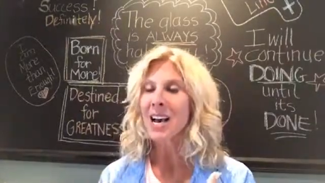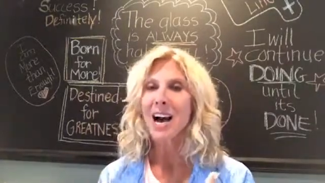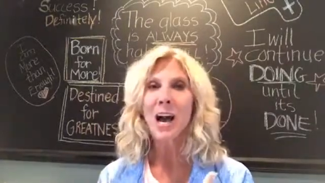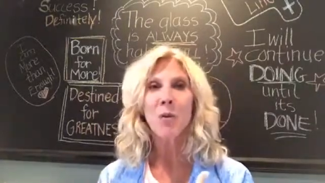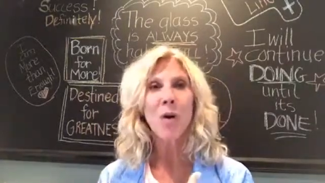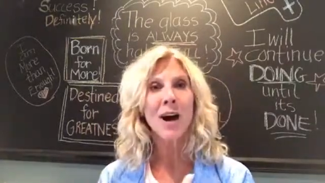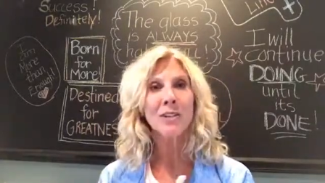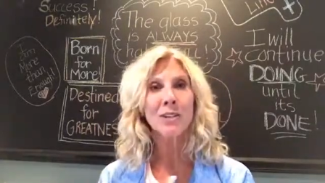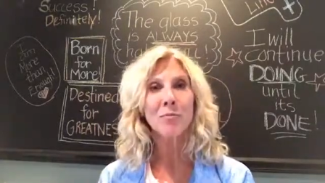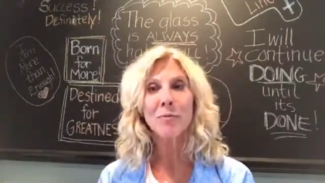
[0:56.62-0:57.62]
I
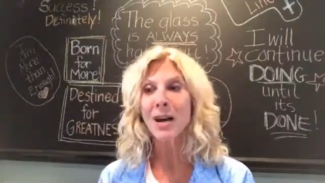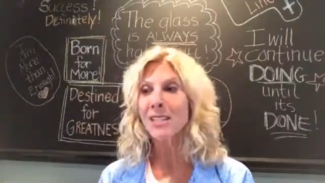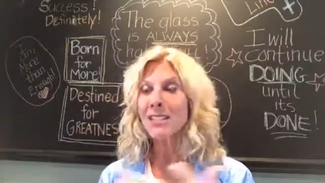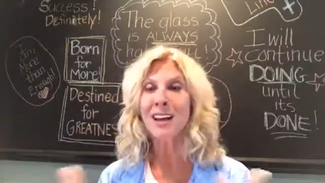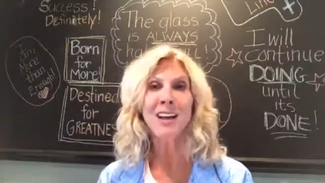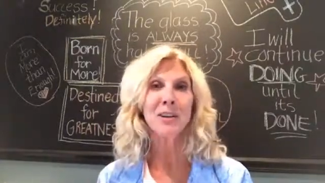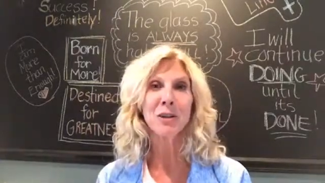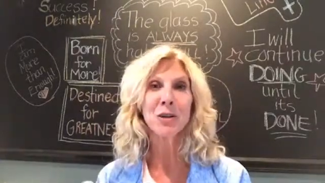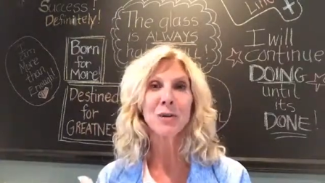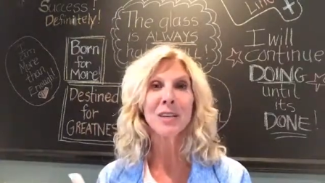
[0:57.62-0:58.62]
watch my son,
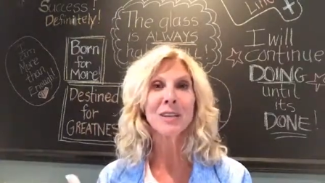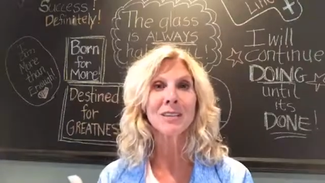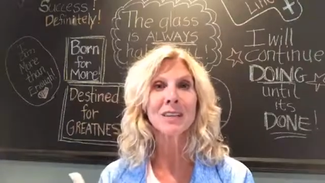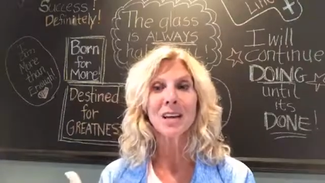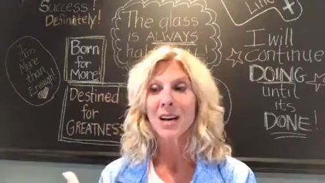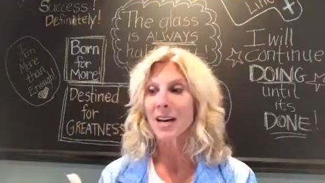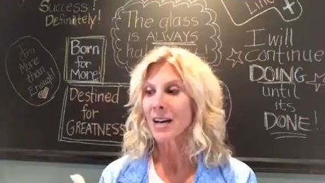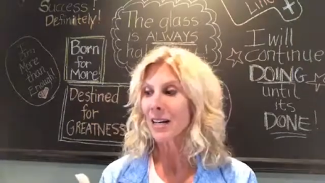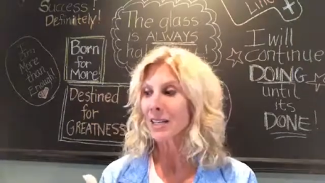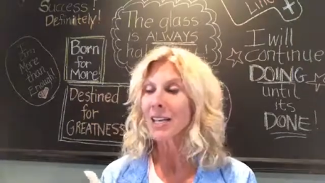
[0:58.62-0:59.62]
who is
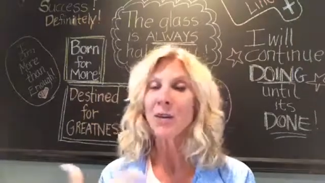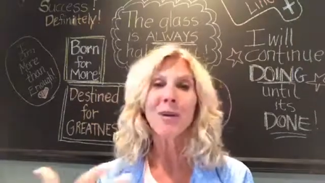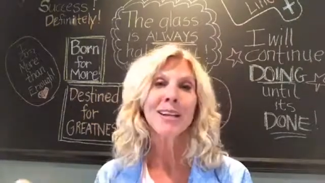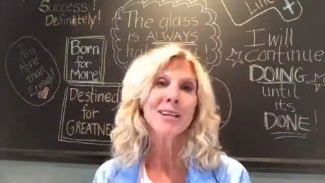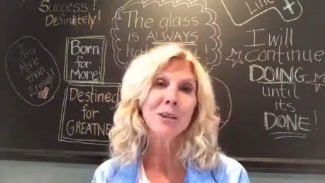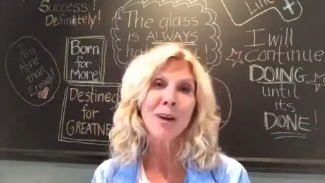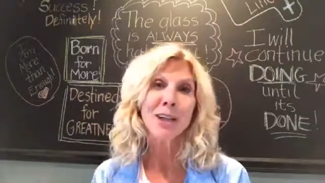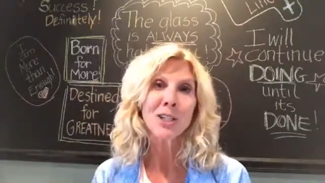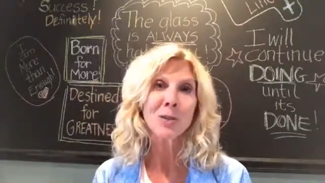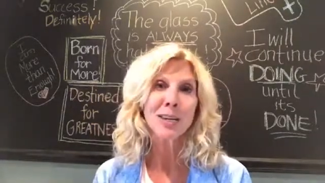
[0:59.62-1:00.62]
getting ready to
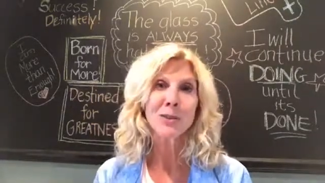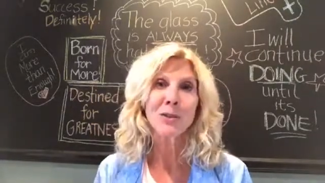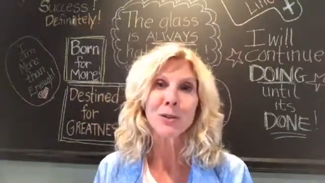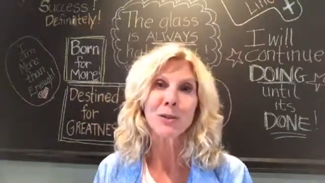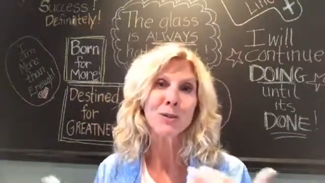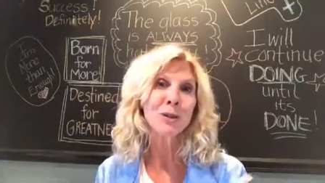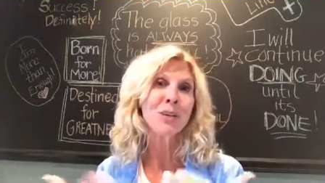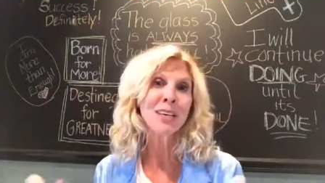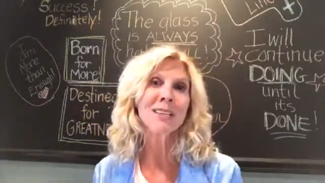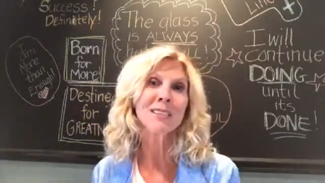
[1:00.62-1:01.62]
graduate soon. So
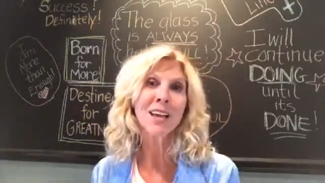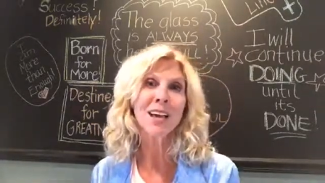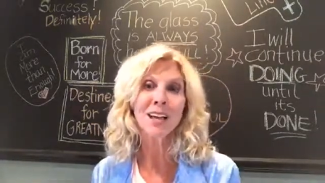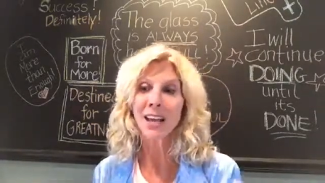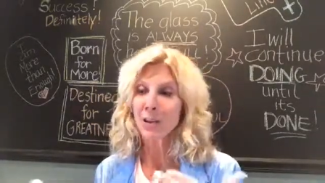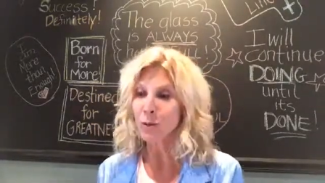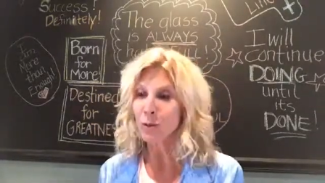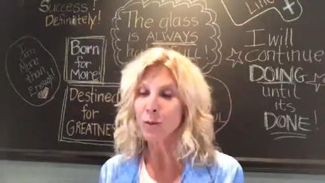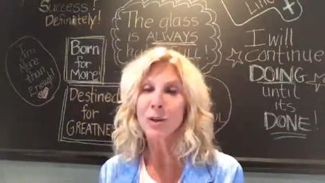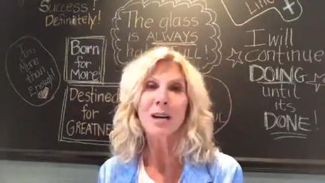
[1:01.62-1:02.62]
he's at a
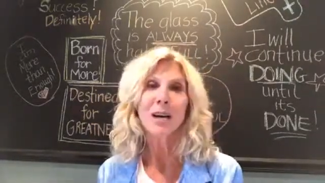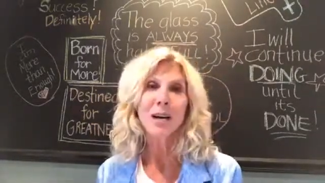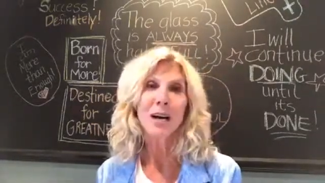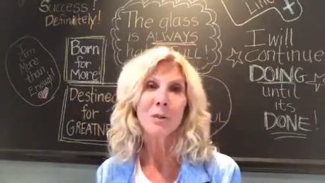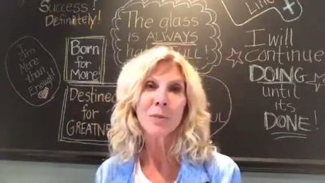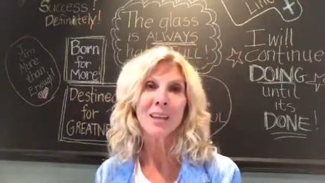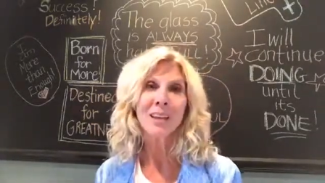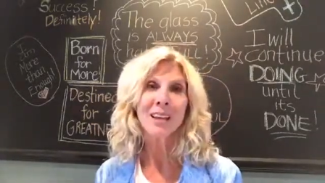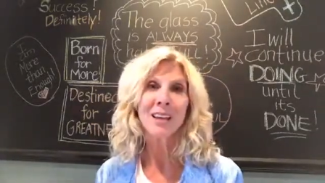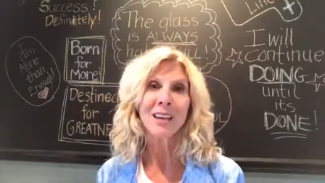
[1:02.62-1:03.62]
new
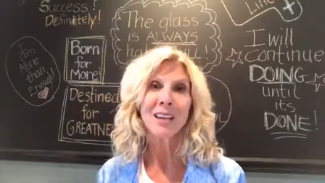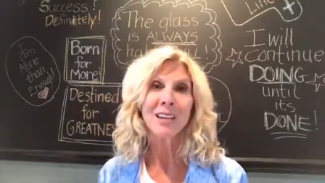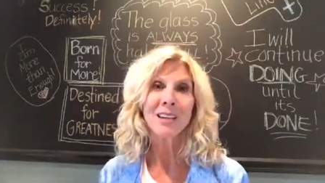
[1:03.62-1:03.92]
beginning in